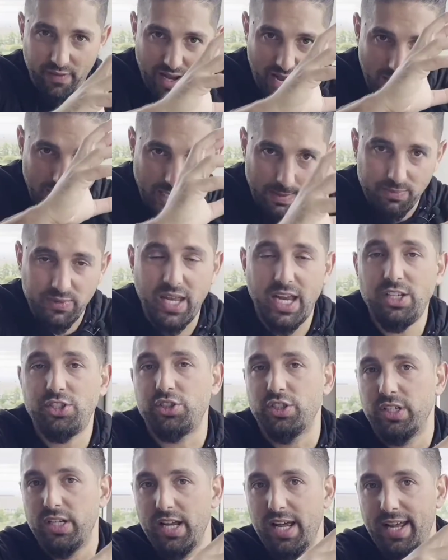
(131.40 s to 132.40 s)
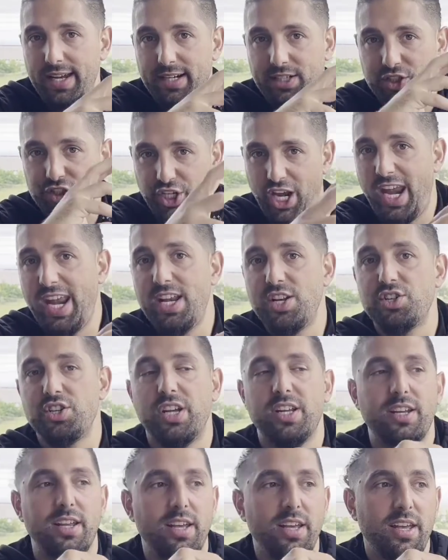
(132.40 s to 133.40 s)
adaptation and a change
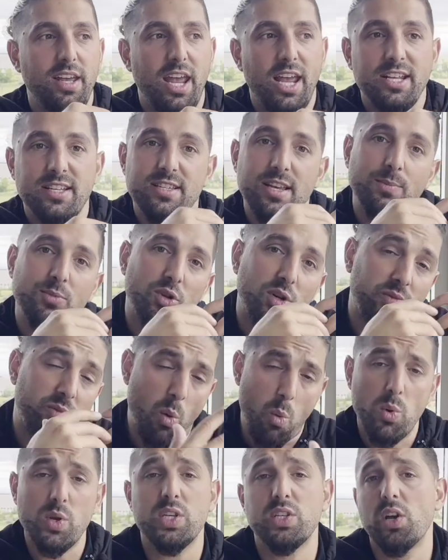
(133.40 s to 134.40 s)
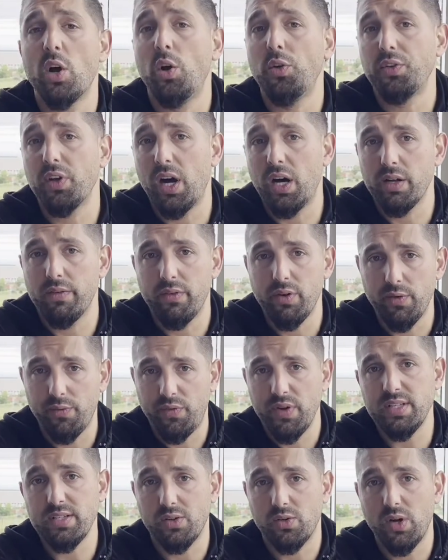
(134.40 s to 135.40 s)
and some sort of a result out of your
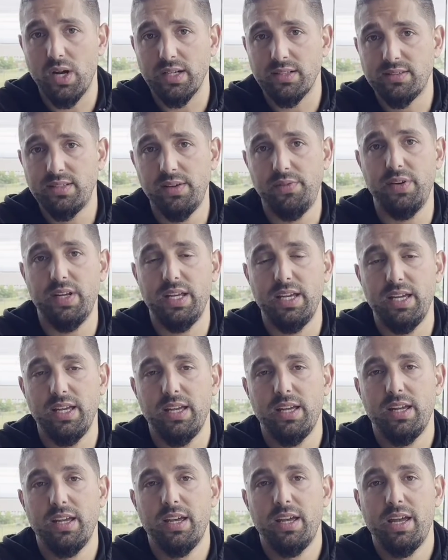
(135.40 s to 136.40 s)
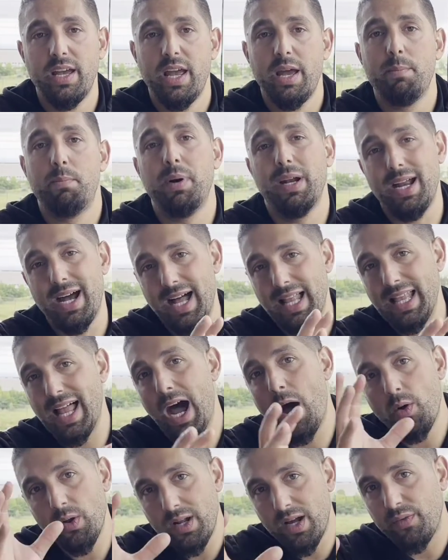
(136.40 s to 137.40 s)
physical activity, but
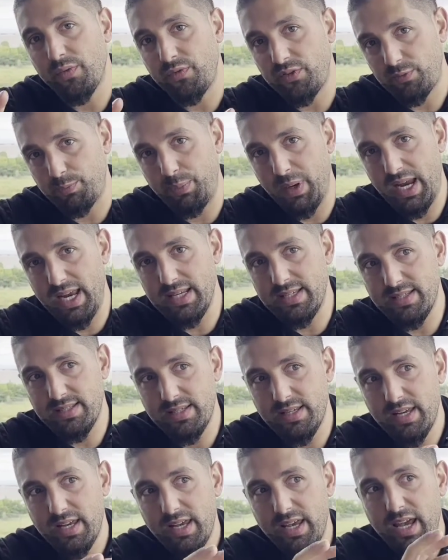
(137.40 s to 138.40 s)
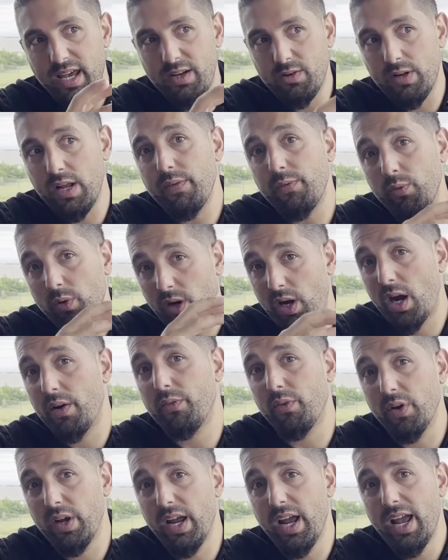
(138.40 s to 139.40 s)
allow enough space and enough
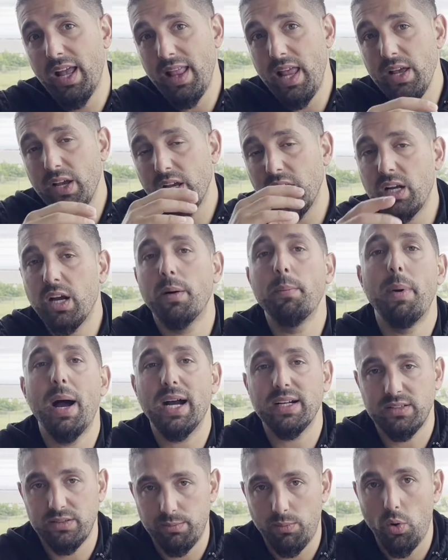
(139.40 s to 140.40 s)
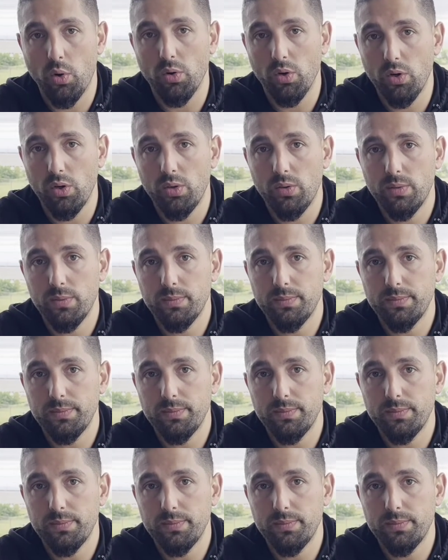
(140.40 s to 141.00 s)
recovery that you can come back tomorrow.